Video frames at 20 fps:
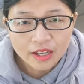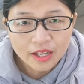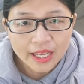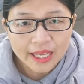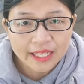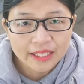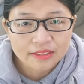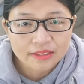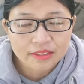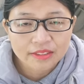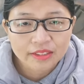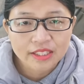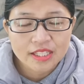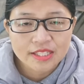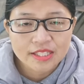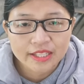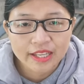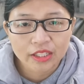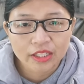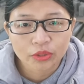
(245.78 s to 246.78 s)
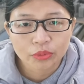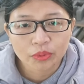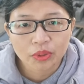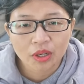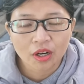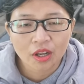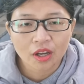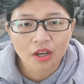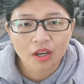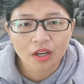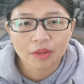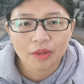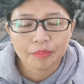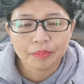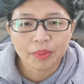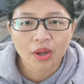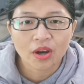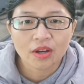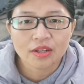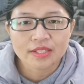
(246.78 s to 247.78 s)
And this kind of
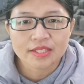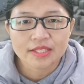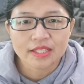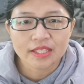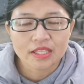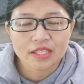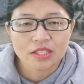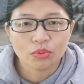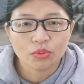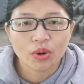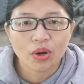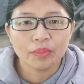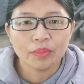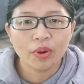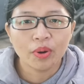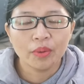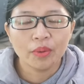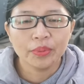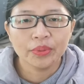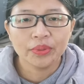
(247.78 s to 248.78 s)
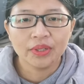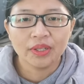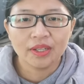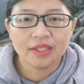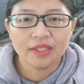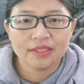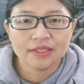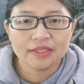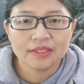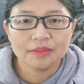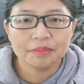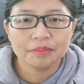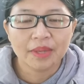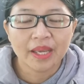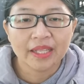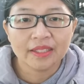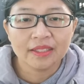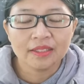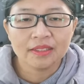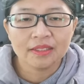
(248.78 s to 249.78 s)
blocks is very popular in
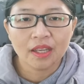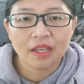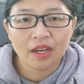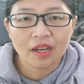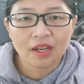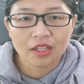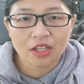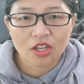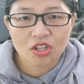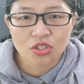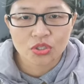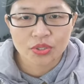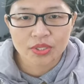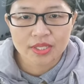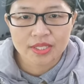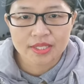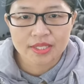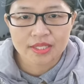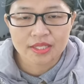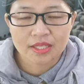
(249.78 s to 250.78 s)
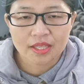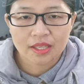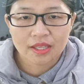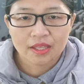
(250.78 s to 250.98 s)
many countries.